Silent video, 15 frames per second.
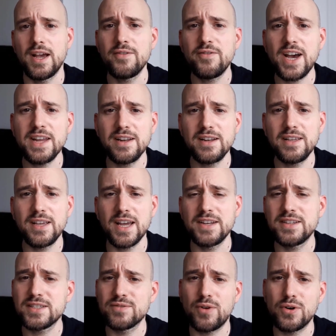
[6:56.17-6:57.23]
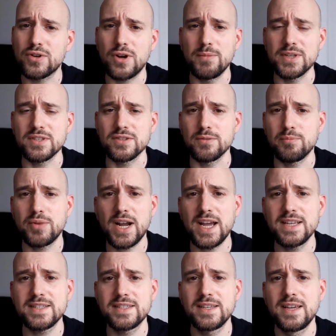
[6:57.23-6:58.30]
And finally, and this won't come as a
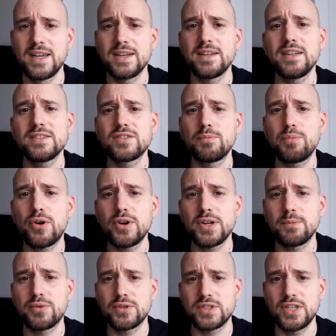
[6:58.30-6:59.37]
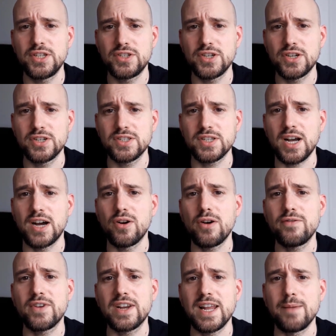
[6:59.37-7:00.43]
surprise, these reporting procedures are
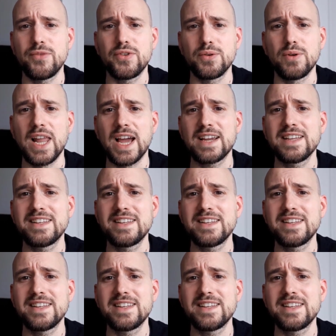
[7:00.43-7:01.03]
often claimed to lack